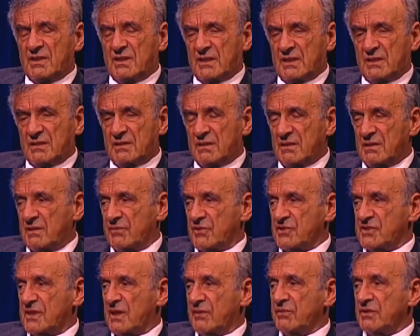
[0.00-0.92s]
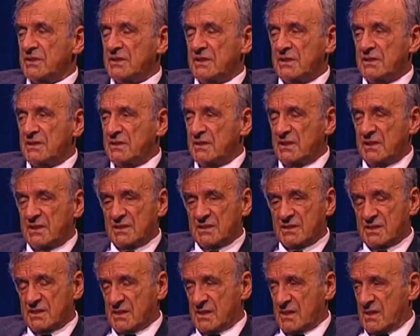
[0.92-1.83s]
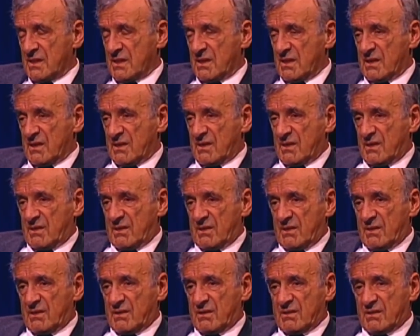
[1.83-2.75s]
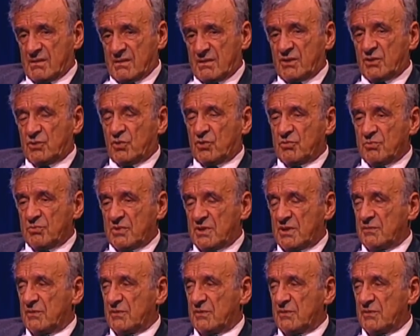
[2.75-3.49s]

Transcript: great, and for seventeen years, uh, he taught me.